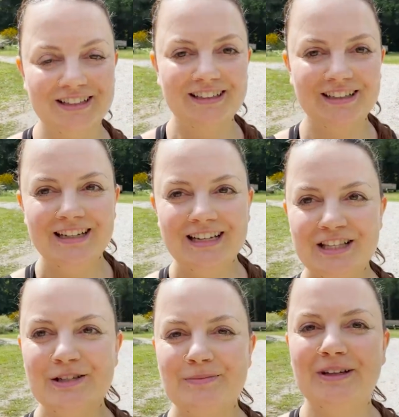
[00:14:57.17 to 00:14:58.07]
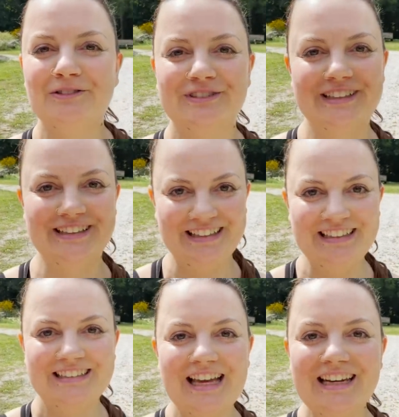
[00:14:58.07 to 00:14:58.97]
it's something
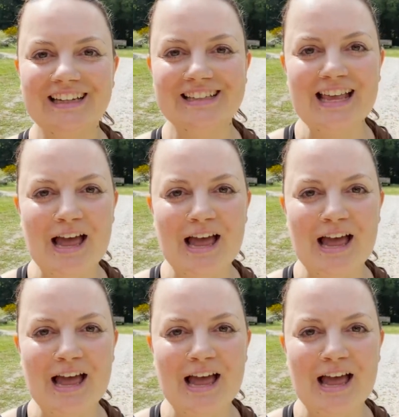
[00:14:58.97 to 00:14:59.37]
really exciting is